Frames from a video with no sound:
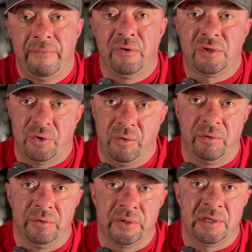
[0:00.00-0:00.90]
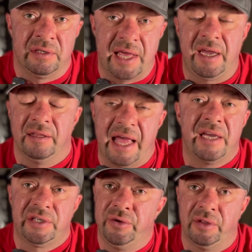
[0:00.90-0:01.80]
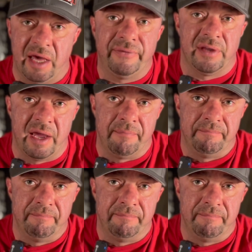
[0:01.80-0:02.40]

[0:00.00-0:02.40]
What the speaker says: for tools that can last you a lifetime.